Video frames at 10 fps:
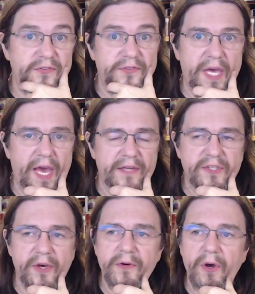
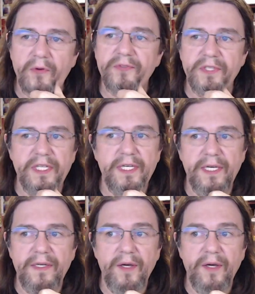fiasco. Hopefully